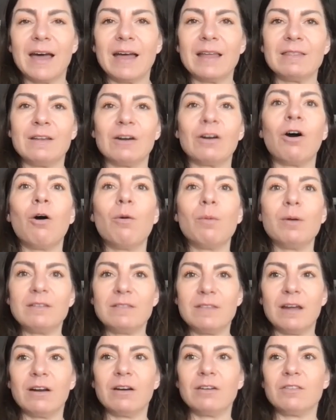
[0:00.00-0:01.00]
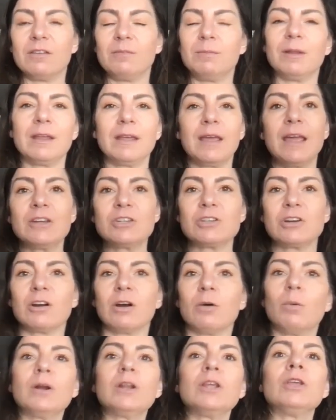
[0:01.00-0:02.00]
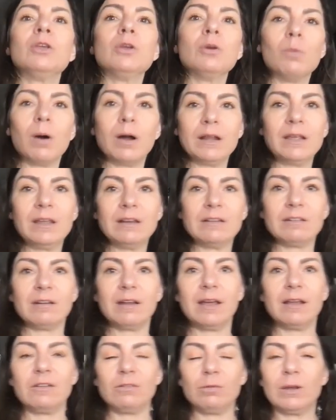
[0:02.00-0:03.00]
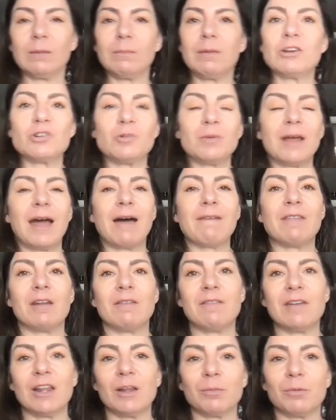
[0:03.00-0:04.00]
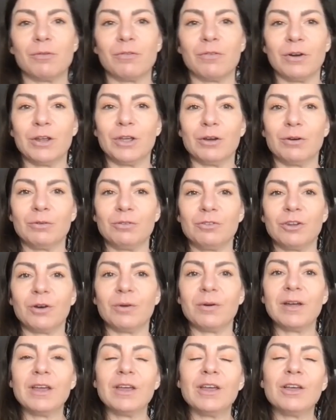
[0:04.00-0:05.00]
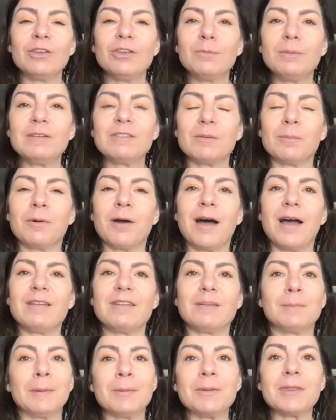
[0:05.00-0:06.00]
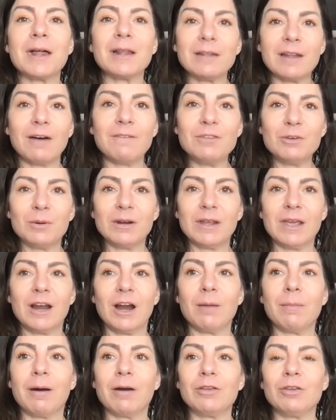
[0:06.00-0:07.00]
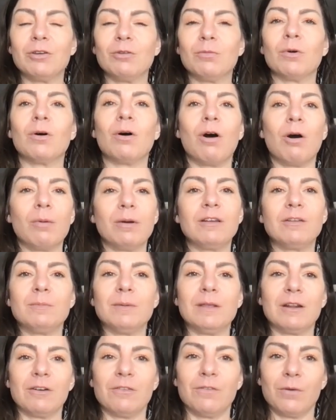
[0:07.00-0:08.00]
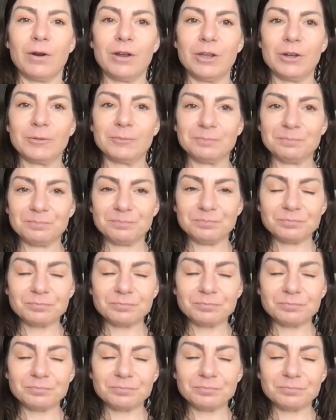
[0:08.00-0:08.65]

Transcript: that they're always there to be like, hey, Cheryl, what do you want to eat tonight? So we can make sure we have that available for you. So you'll be surprised. The people that love you and care about you will always be there for you.